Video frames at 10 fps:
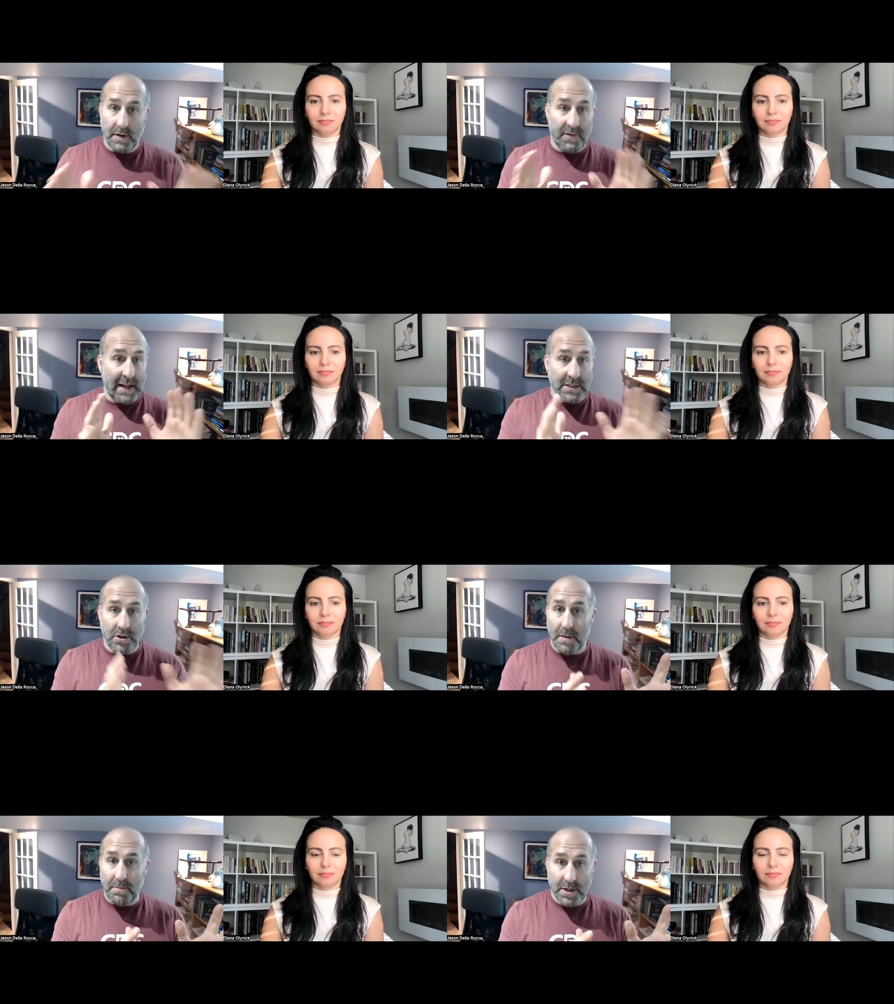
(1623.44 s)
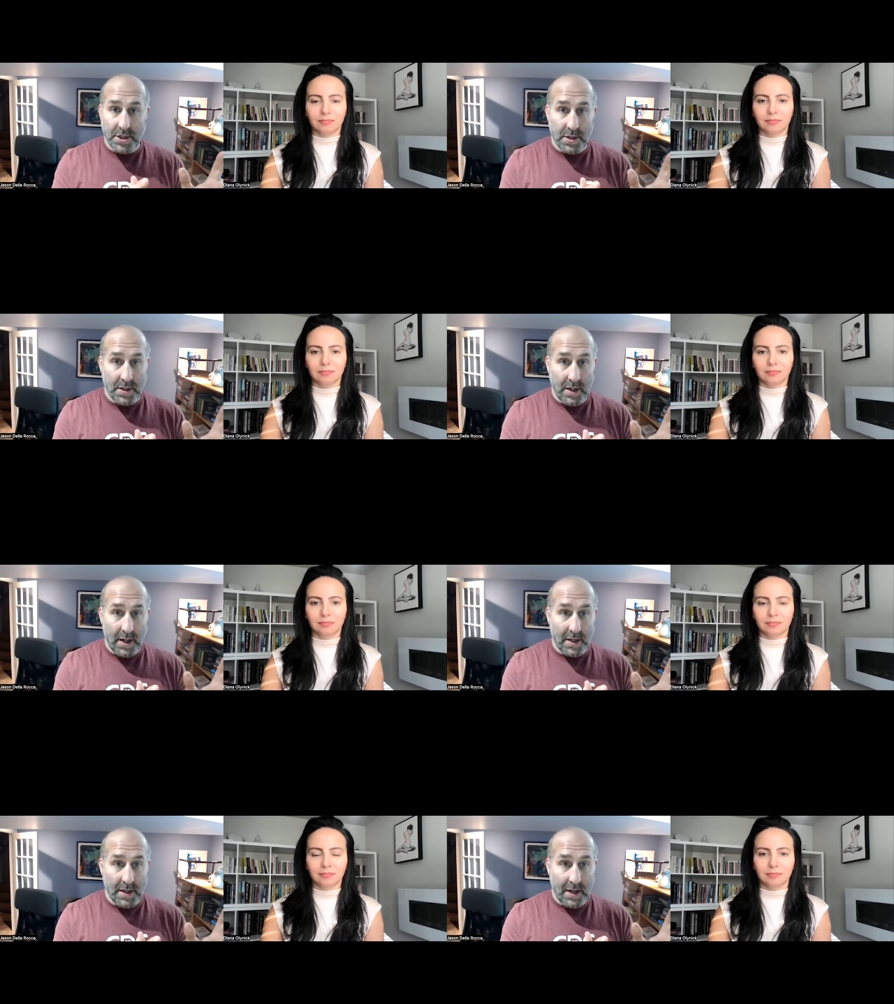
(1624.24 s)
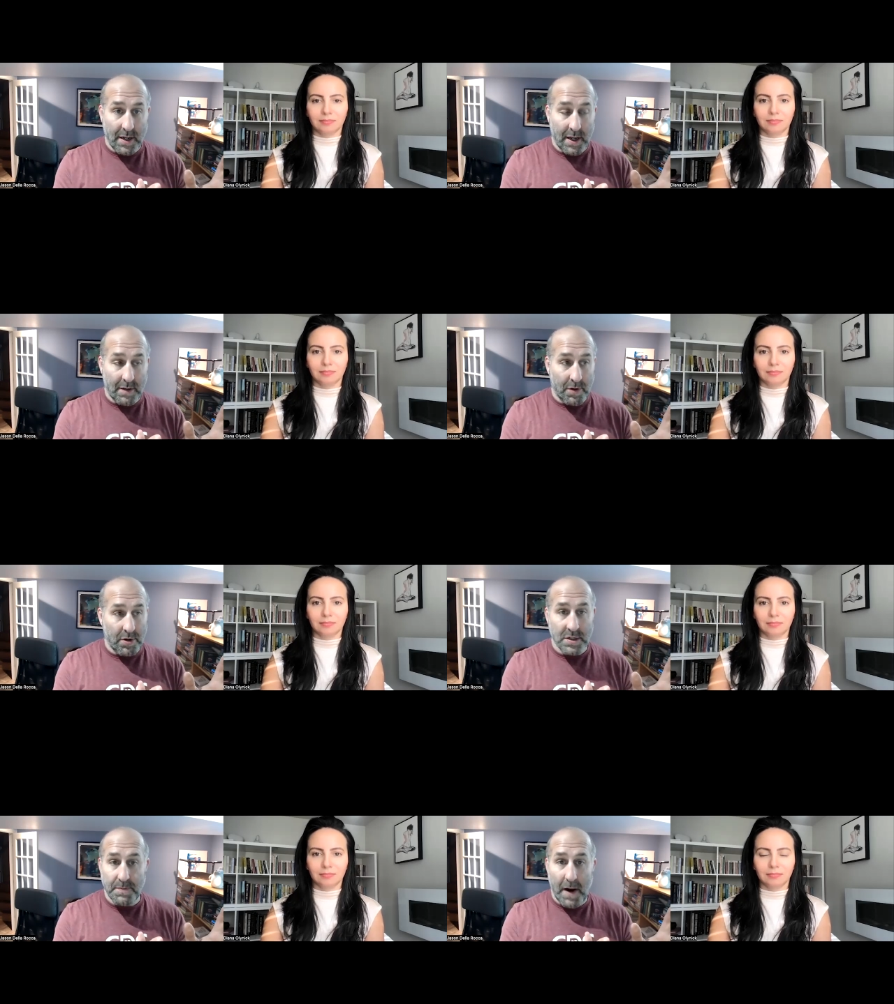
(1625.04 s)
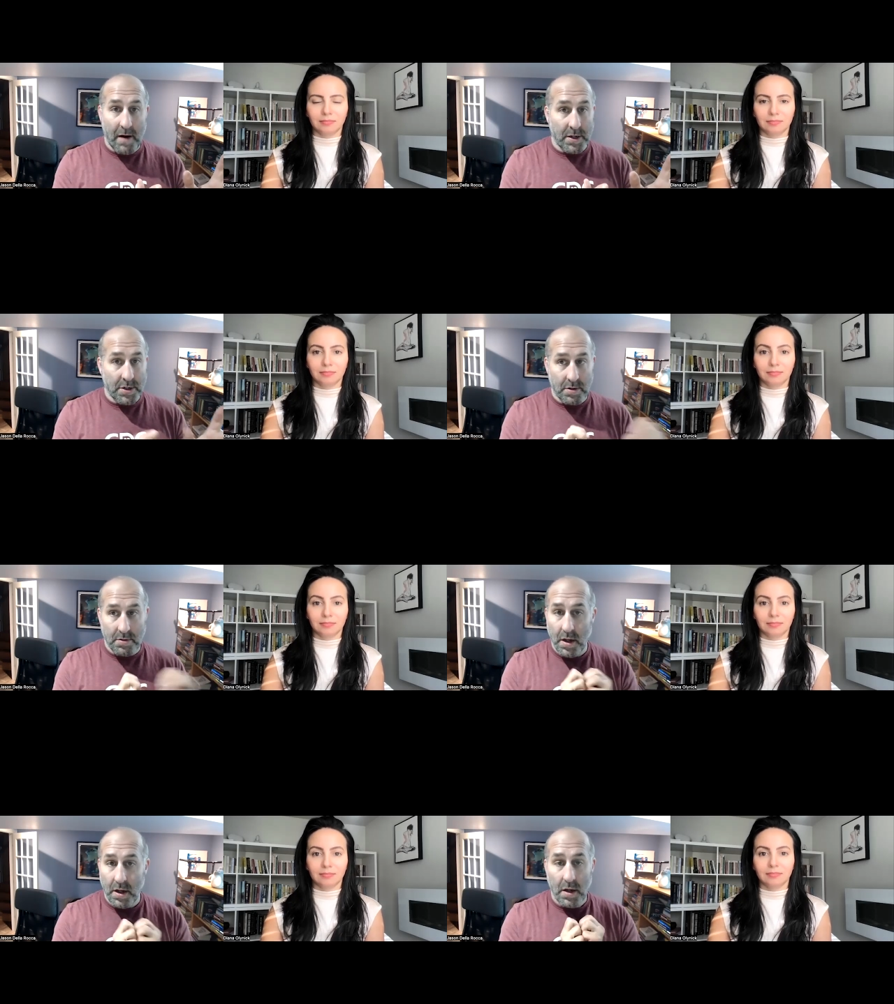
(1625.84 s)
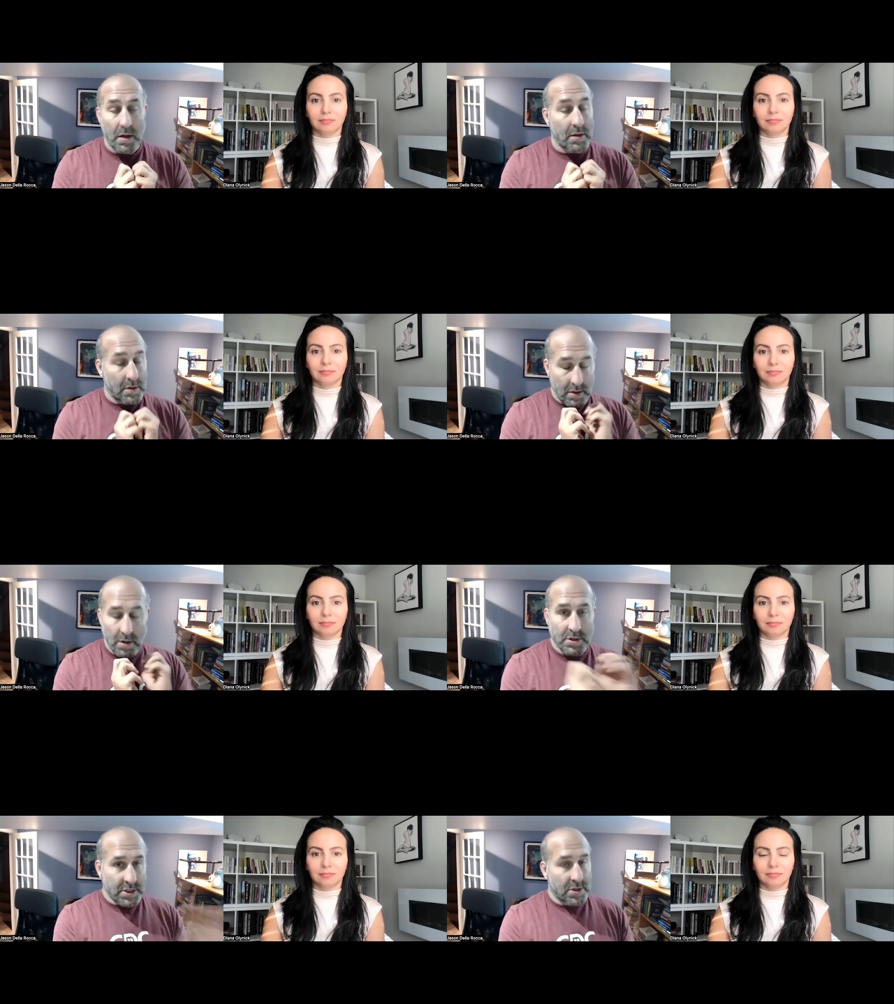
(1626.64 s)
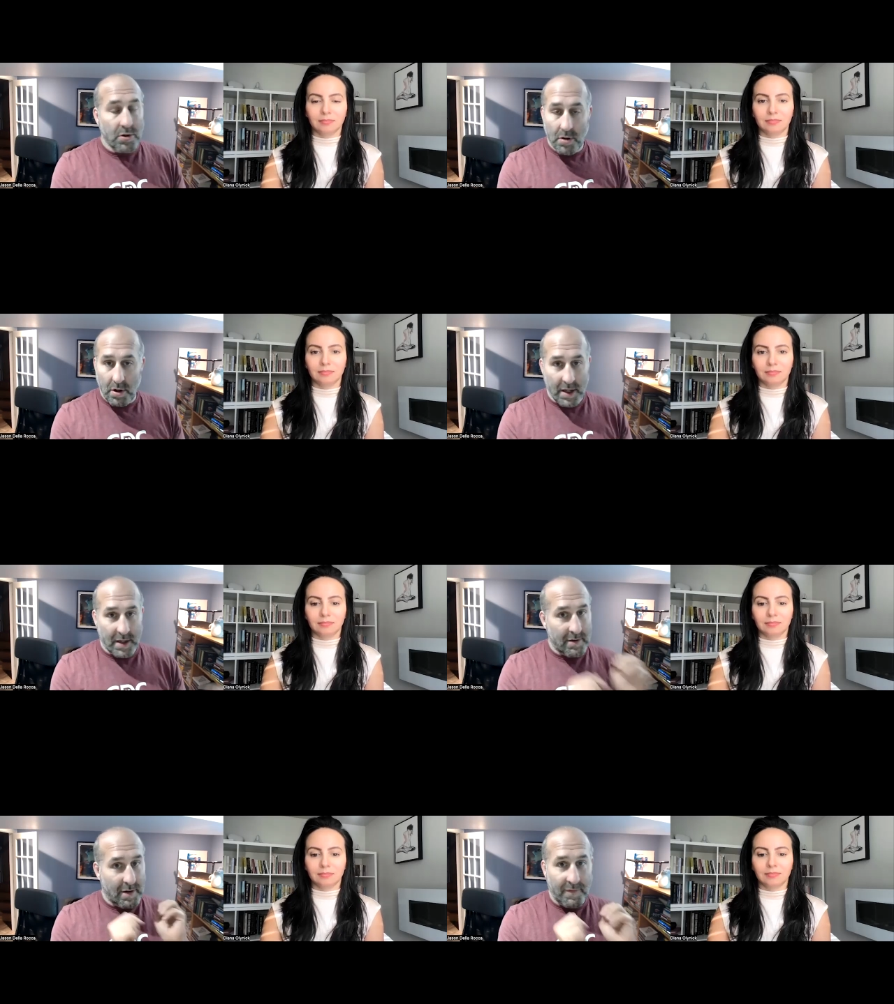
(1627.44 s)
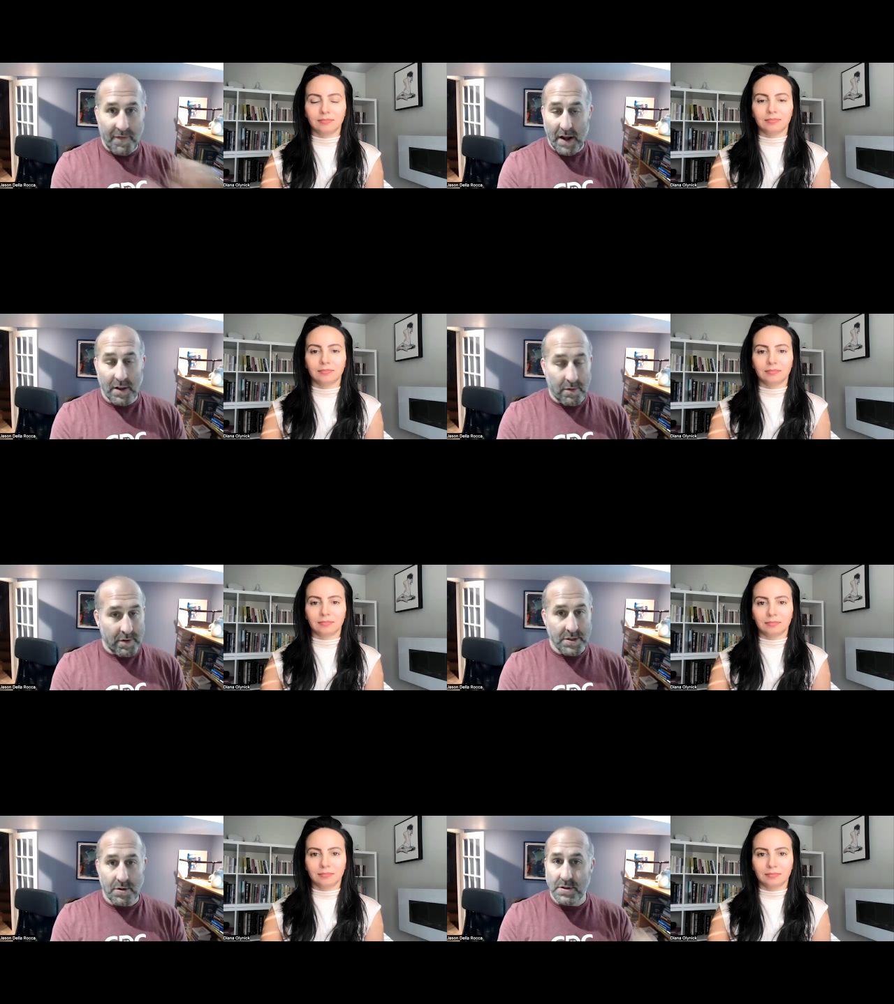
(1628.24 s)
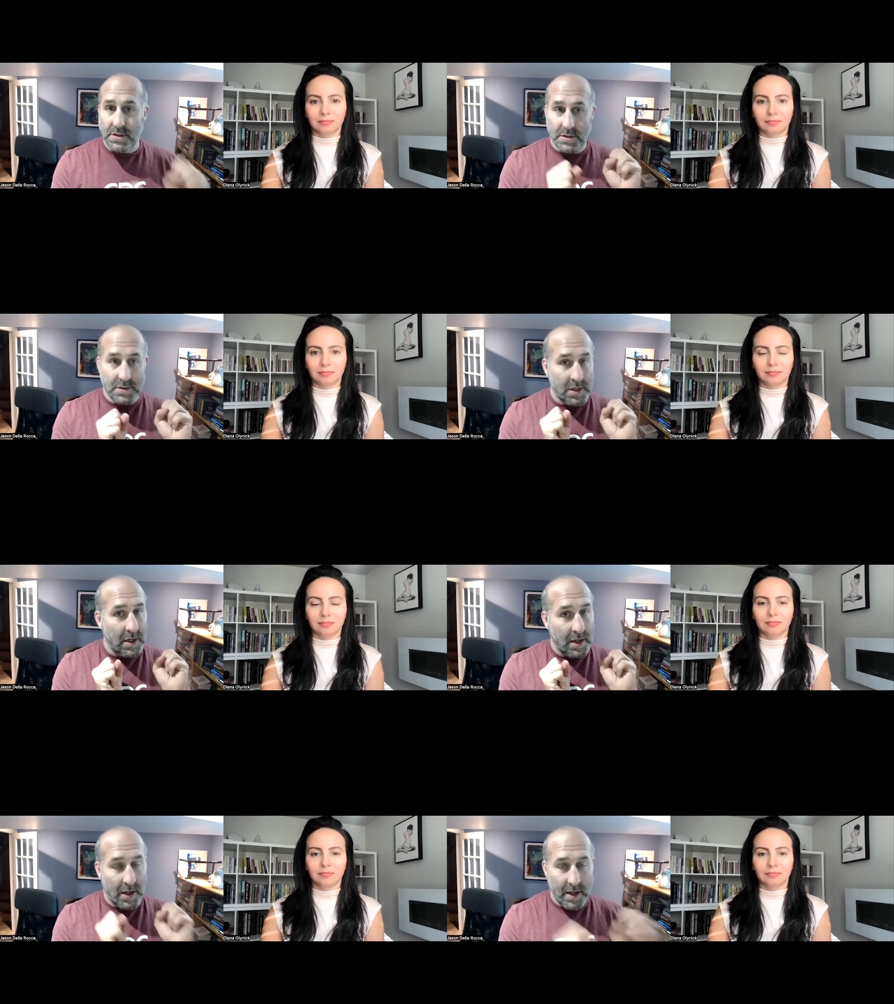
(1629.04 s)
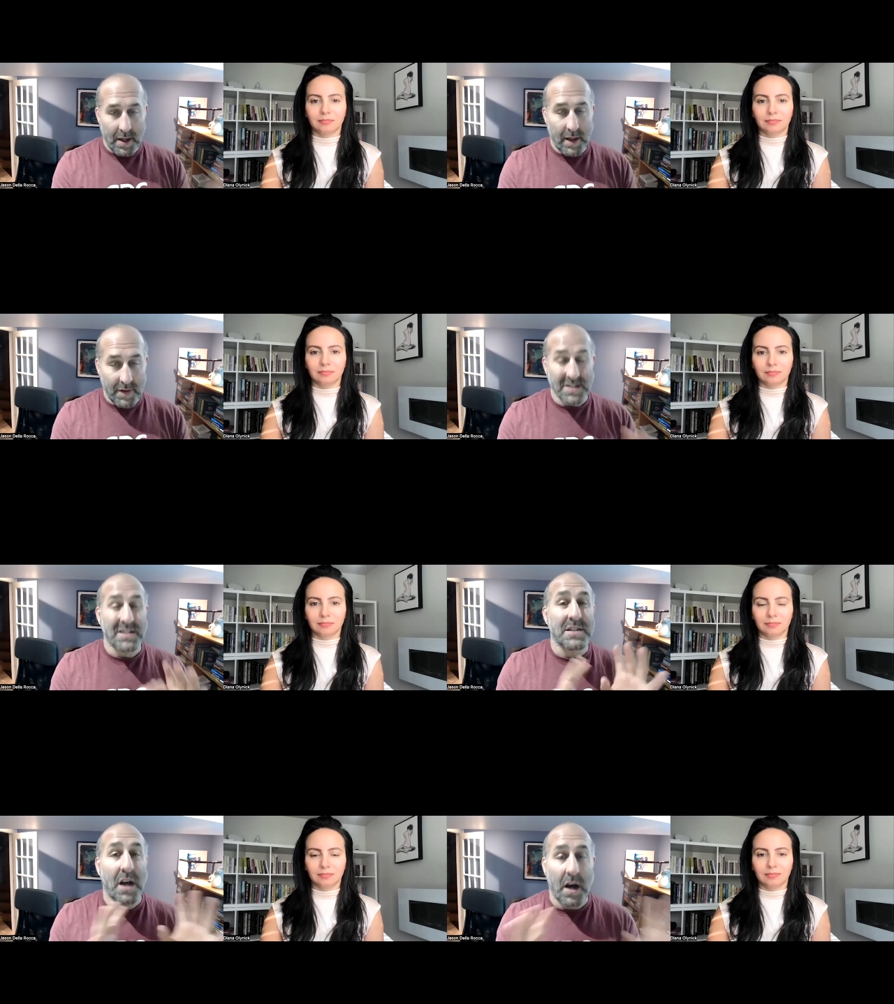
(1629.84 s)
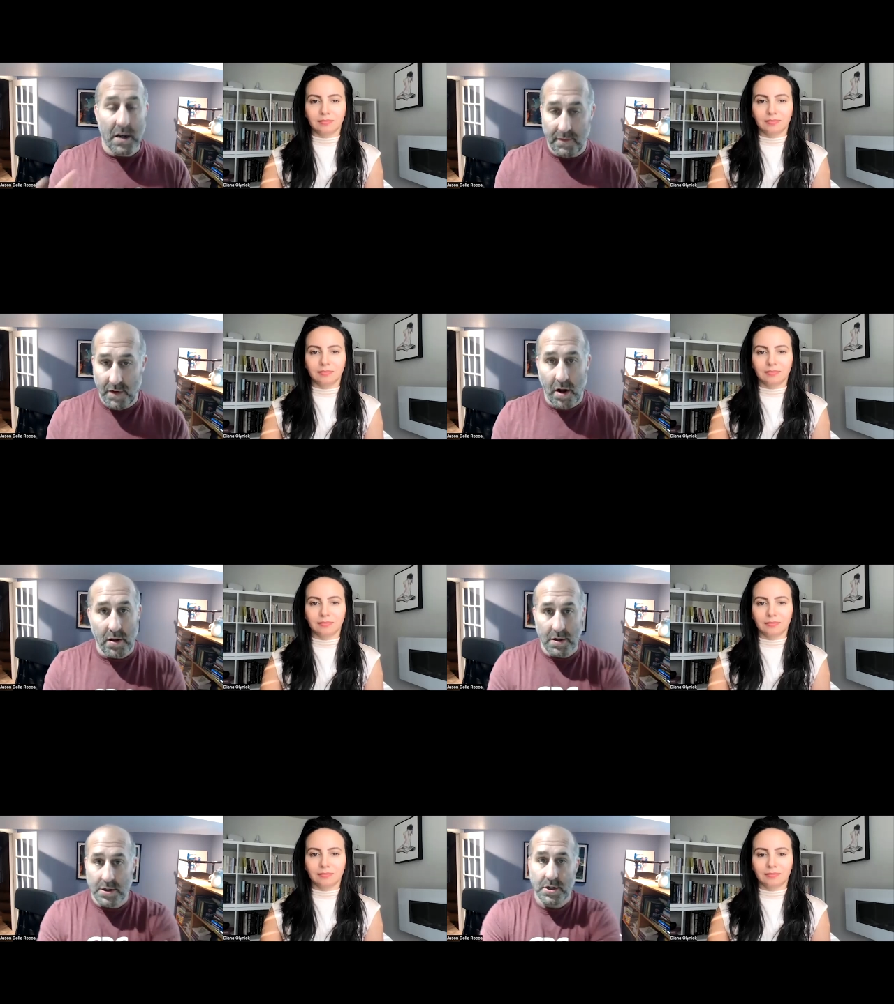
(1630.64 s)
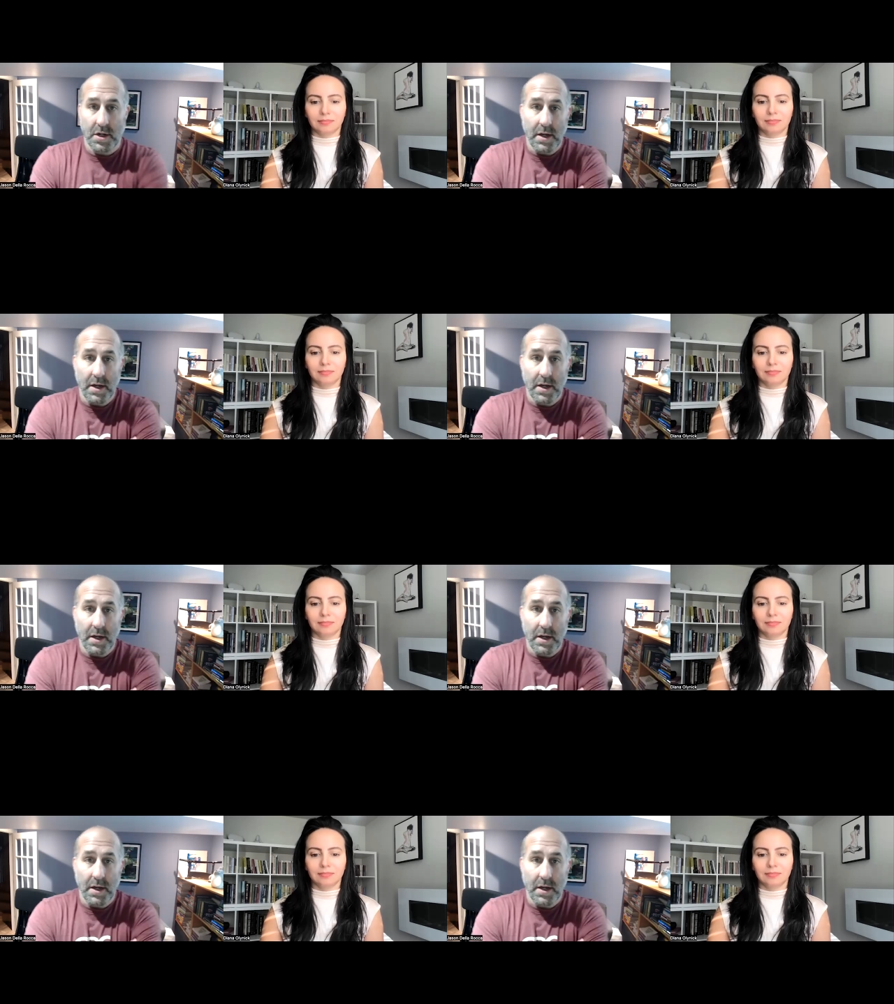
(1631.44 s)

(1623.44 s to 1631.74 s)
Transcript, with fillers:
Speaker 1: if that's your ambition and, and, and and what you're aspiring to. You know, just Google it, find the resources, and, and there's a ton of knowledge